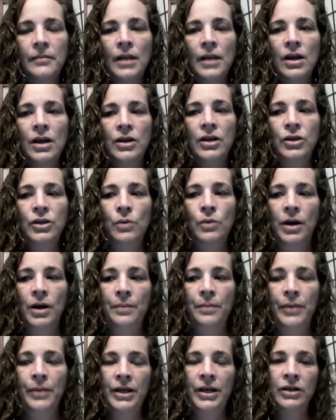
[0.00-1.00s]
You want to
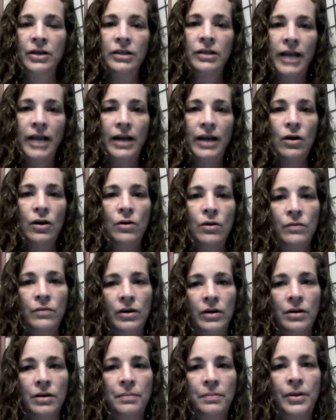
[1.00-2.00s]
bring your leg
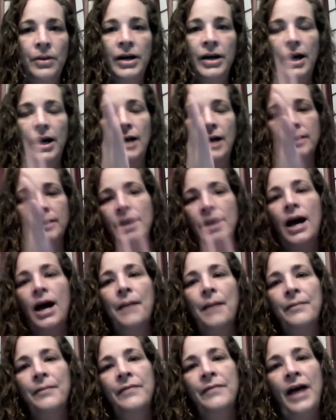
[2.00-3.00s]
over, put it on top
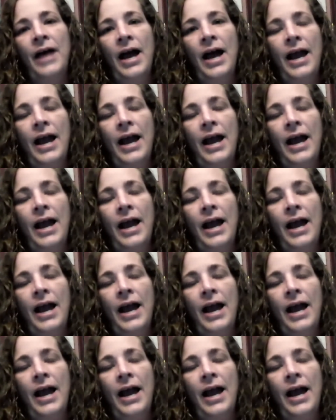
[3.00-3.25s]
of that,